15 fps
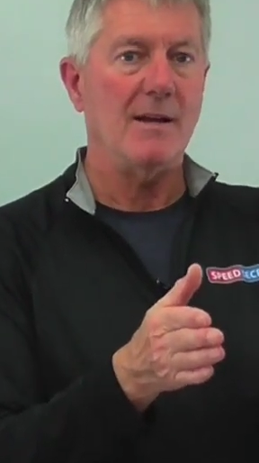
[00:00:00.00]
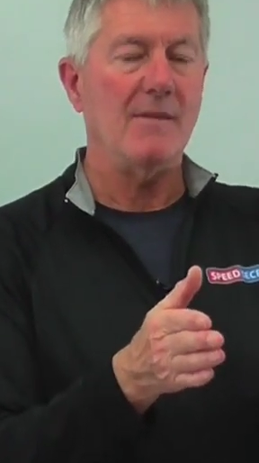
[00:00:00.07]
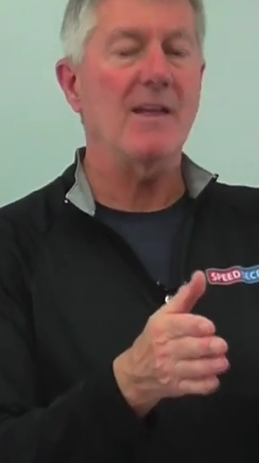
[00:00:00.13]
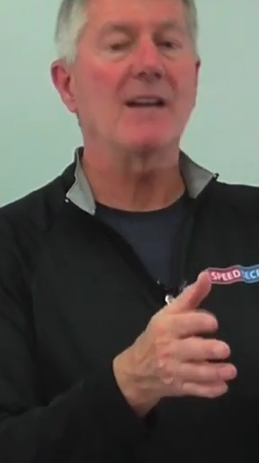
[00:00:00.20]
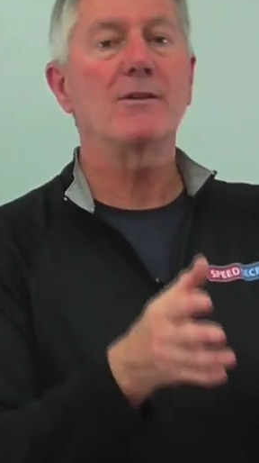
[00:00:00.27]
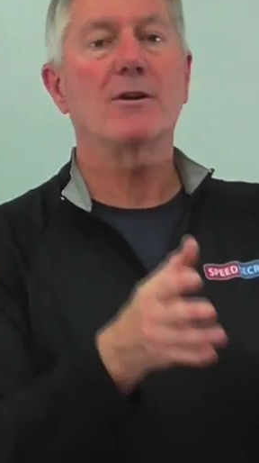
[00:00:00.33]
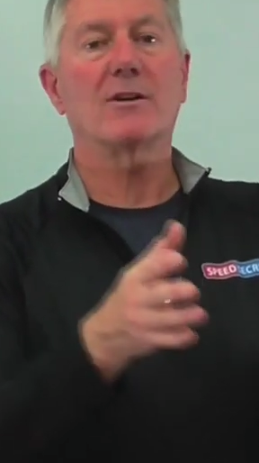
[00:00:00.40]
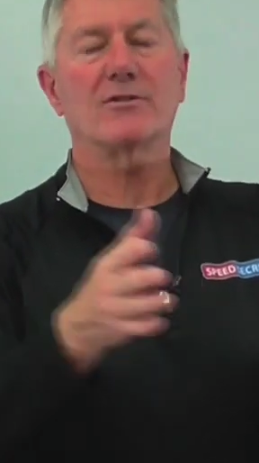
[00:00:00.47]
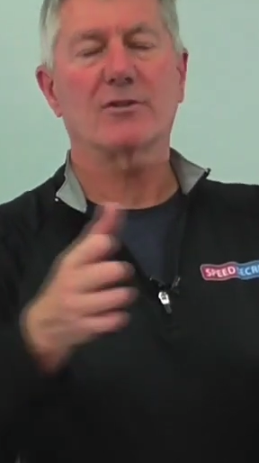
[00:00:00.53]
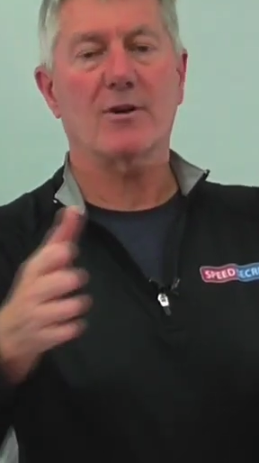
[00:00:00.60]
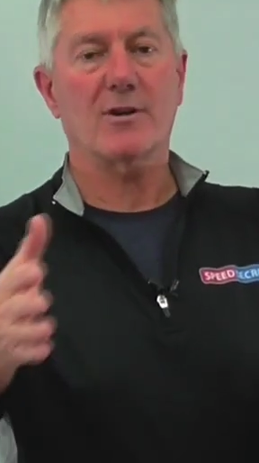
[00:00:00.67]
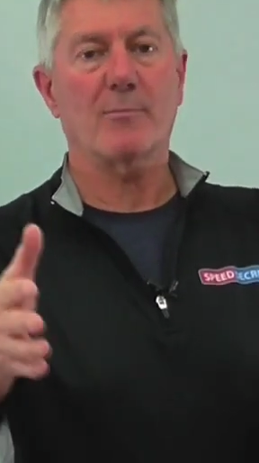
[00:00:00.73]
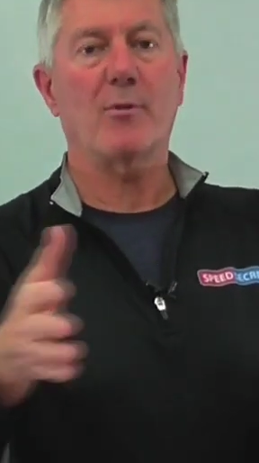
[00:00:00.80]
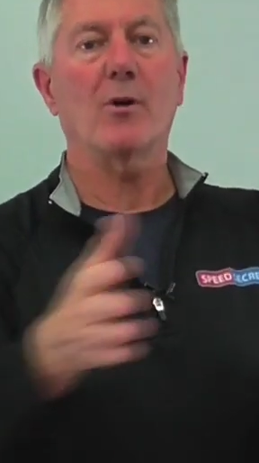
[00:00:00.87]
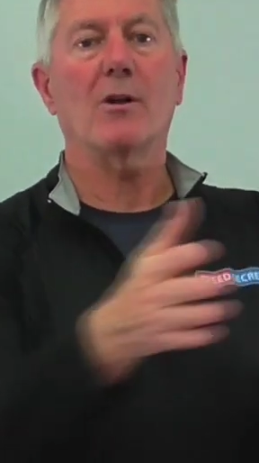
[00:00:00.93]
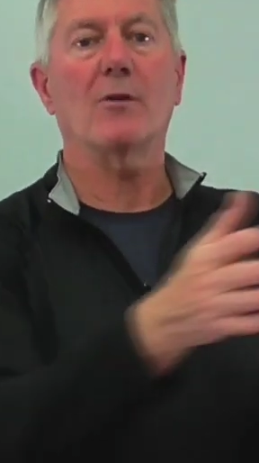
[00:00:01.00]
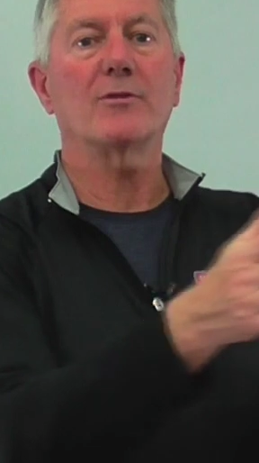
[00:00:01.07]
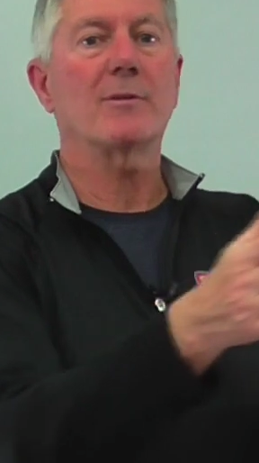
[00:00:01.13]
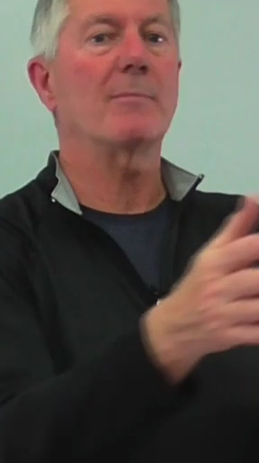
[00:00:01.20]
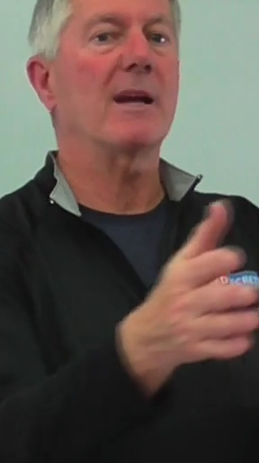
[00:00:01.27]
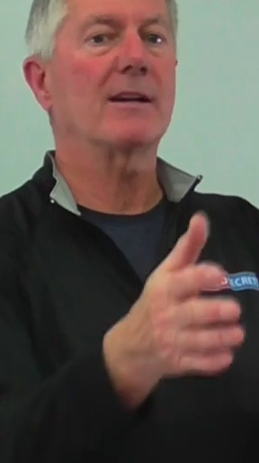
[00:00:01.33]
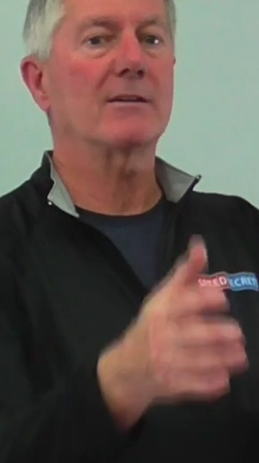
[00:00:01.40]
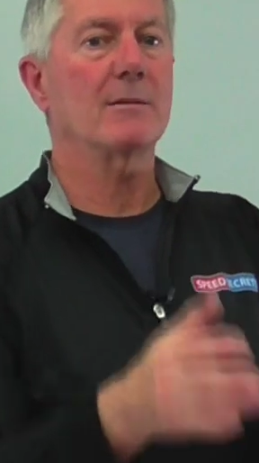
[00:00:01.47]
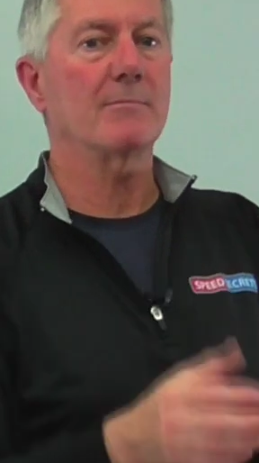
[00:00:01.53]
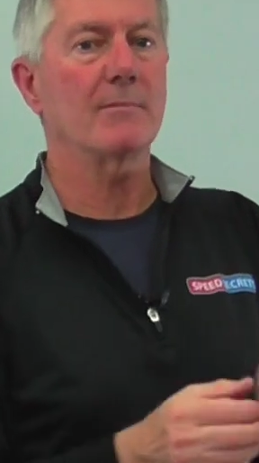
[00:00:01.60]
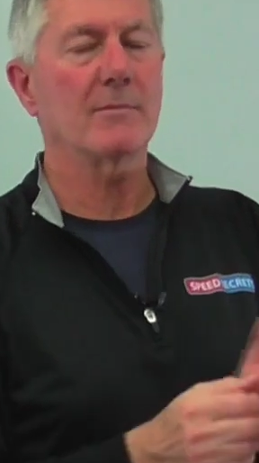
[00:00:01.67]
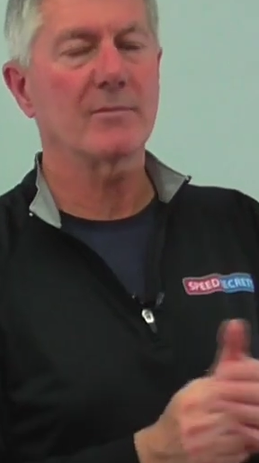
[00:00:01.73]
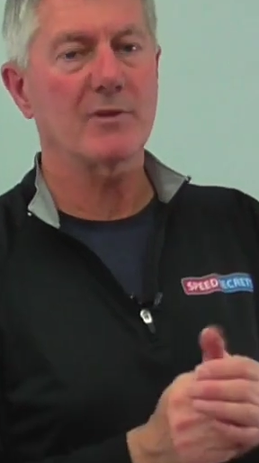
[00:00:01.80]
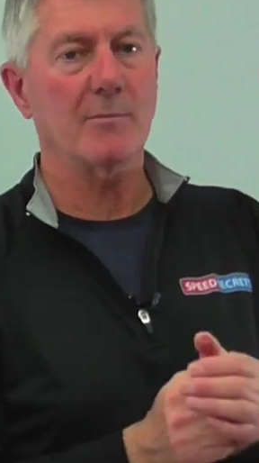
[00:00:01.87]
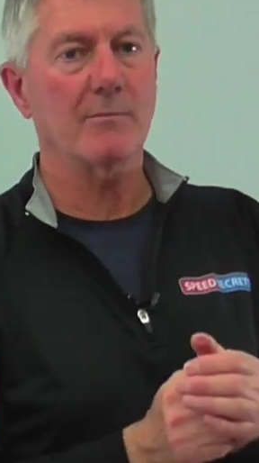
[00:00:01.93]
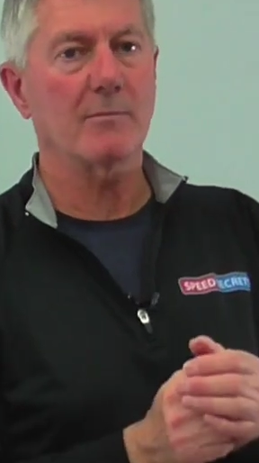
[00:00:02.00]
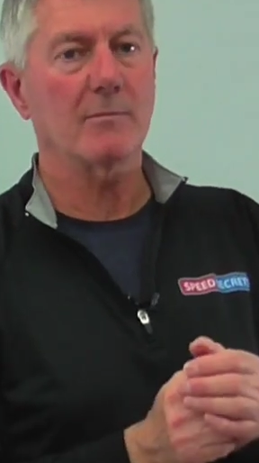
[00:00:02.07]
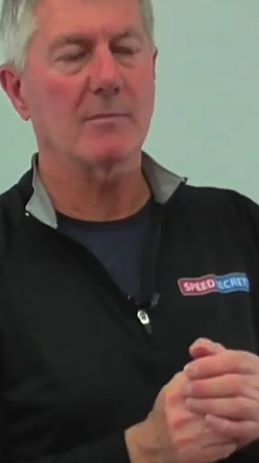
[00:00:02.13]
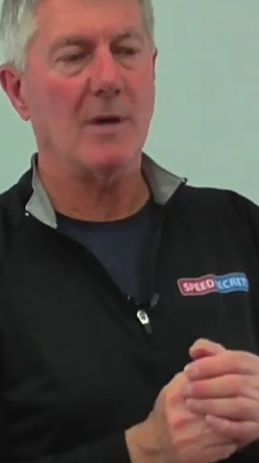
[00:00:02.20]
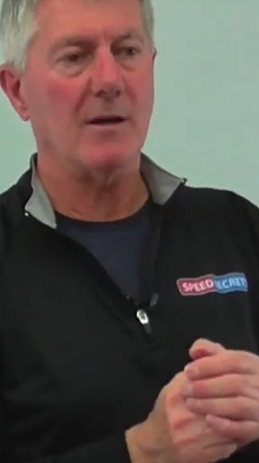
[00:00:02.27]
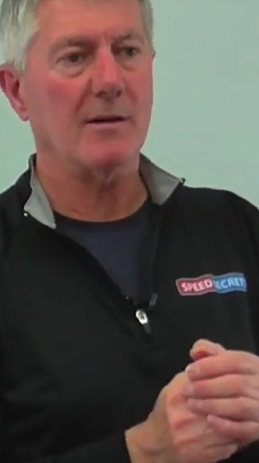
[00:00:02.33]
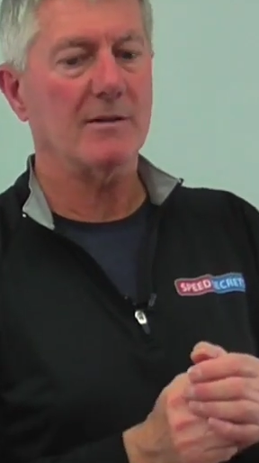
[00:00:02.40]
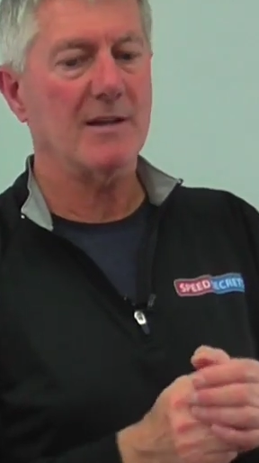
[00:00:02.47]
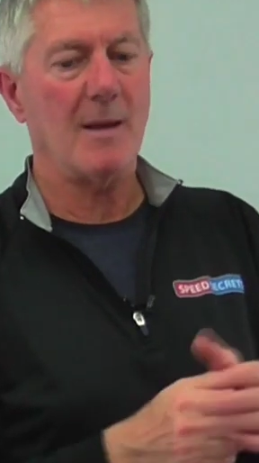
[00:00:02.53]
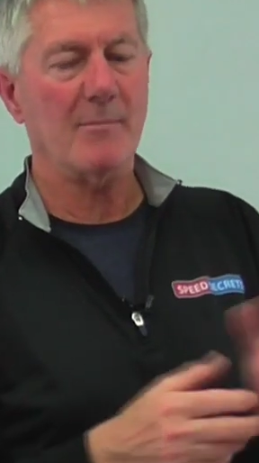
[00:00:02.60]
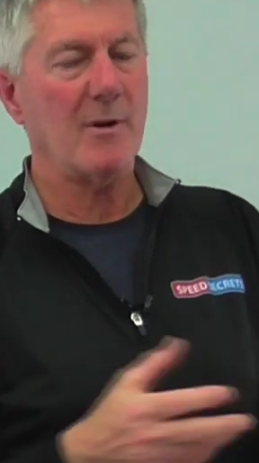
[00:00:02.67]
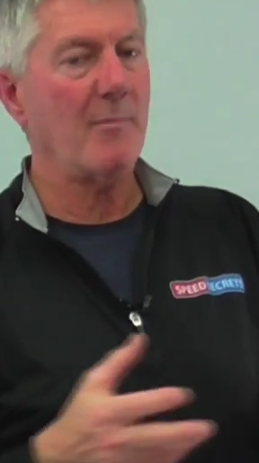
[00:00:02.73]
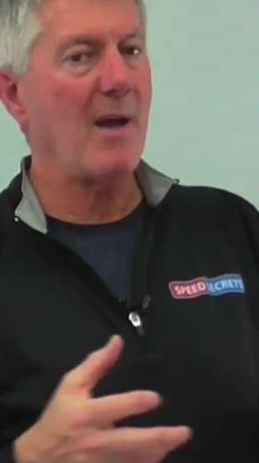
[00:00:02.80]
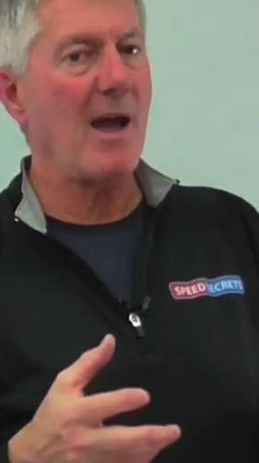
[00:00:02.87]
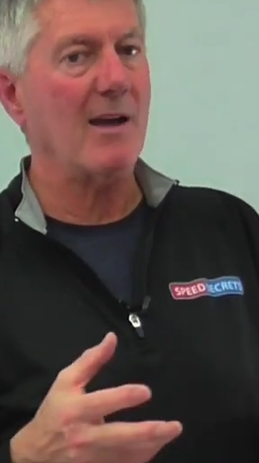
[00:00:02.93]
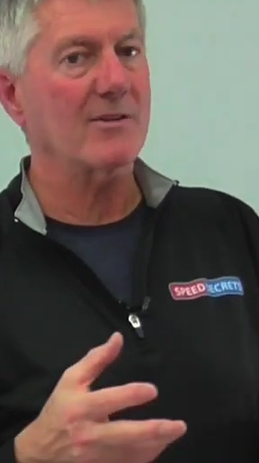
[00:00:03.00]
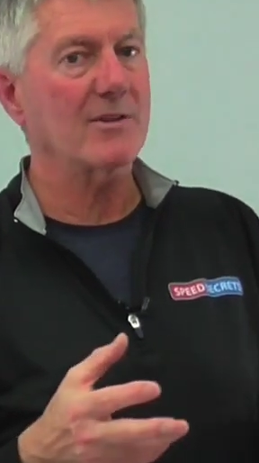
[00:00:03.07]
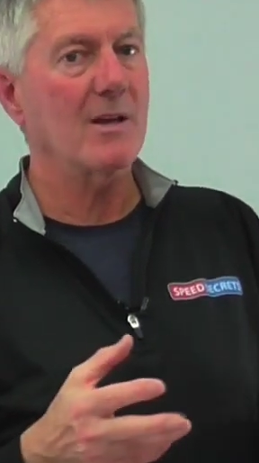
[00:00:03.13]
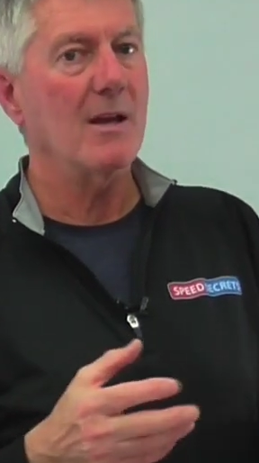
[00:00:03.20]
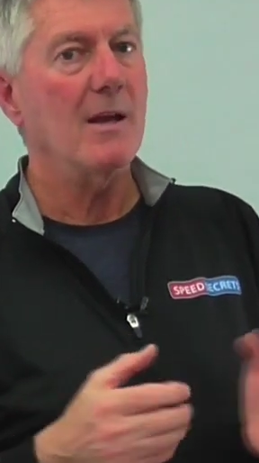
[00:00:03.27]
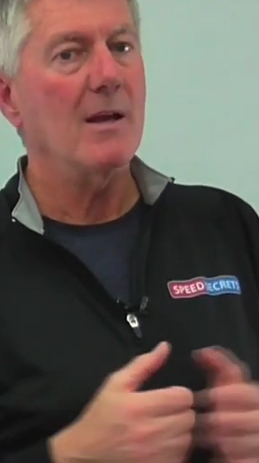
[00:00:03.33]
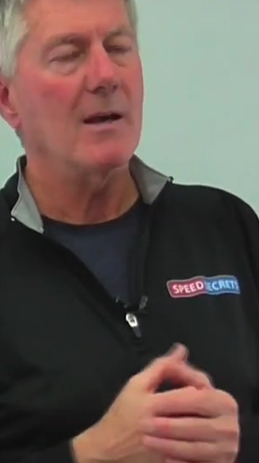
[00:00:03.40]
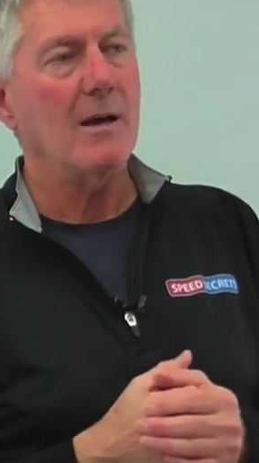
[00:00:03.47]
then you can start to pull out to make some attempt to pass.